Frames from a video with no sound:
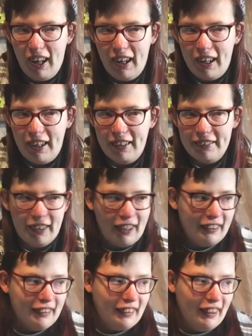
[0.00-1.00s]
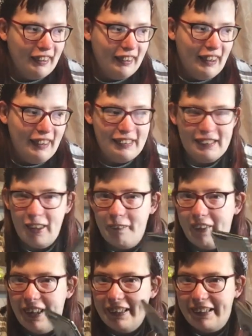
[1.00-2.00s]
and it's still
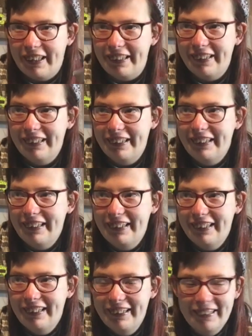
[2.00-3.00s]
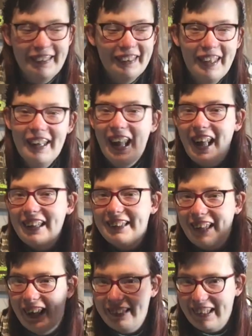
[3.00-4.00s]
working.
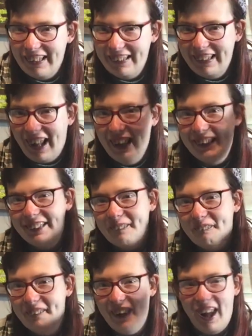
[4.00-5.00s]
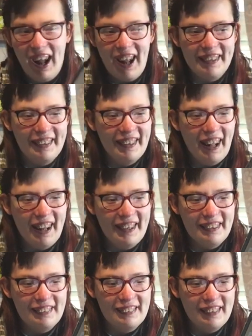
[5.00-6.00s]
So nice, and
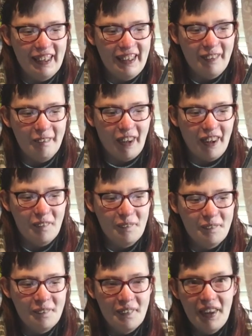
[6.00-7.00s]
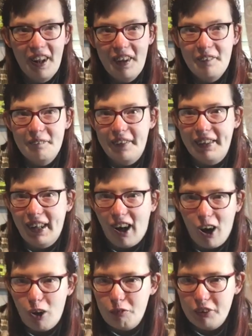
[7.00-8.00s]
it's nearly what, been
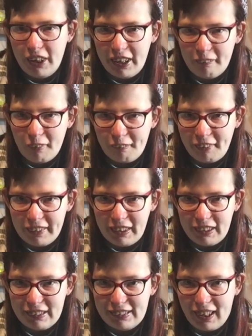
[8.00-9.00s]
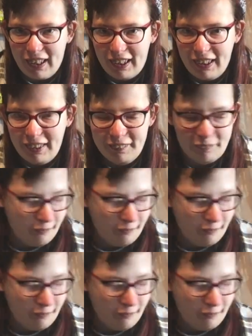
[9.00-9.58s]
half a year already. So